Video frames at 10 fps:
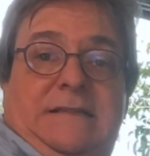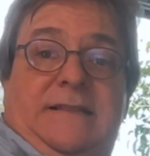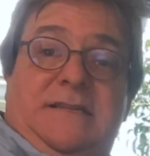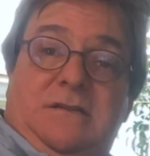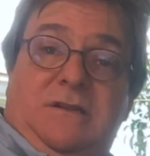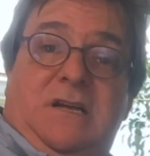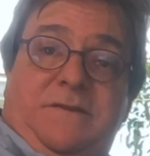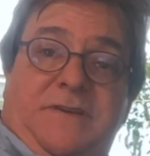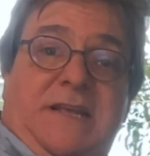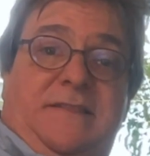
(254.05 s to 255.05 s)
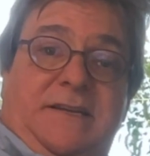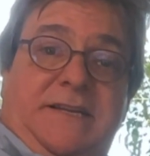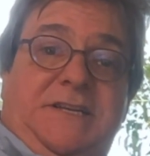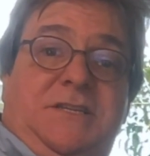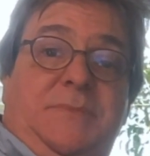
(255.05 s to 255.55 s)
That's a lot of heat that
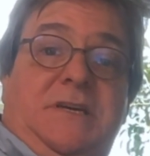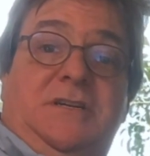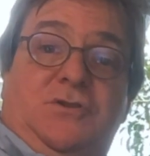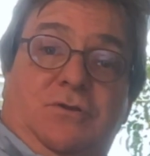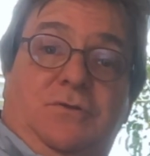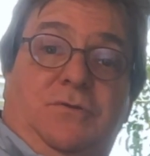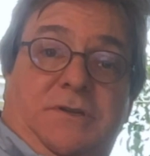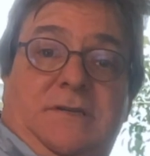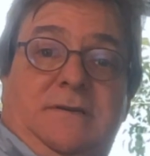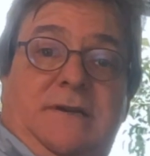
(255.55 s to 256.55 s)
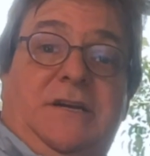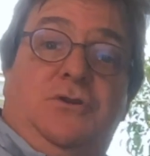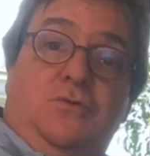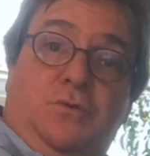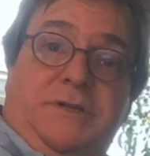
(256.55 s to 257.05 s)
needs to be controlled and
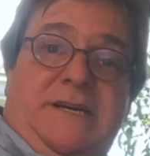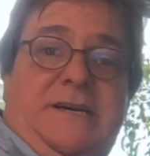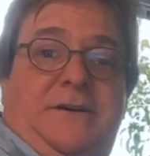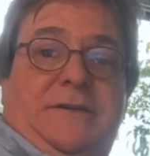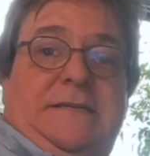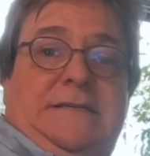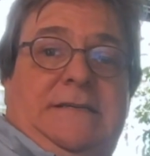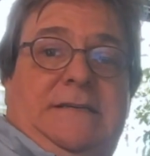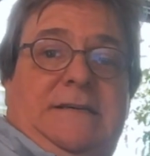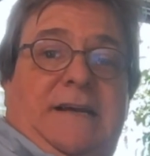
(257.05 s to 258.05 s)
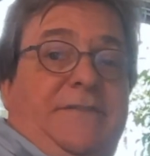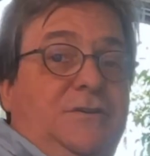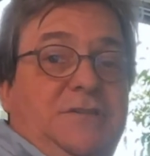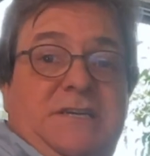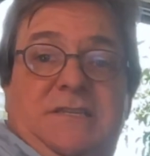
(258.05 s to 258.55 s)
cooled down, and
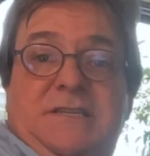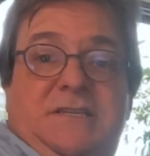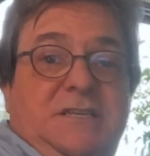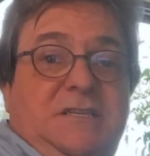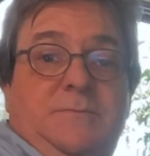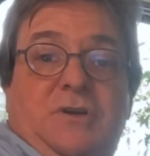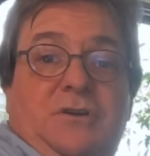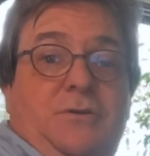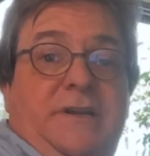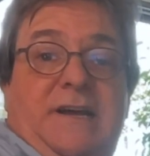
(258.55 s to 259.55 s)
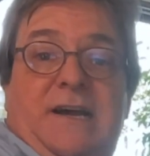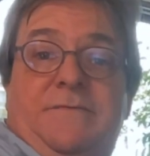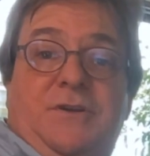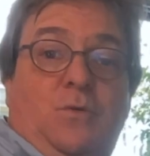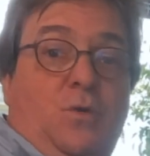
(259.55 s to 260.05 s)
those AC systems are going to
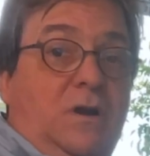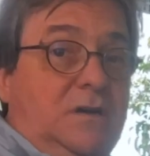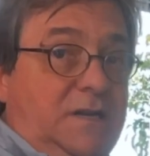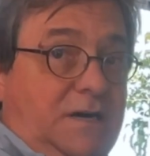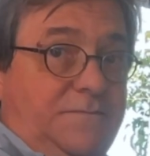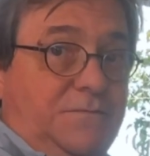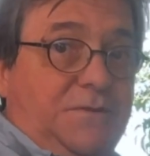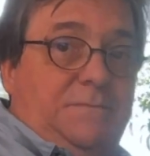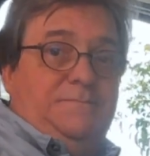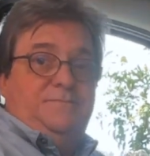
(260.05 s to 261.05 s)
have their work cut out for them.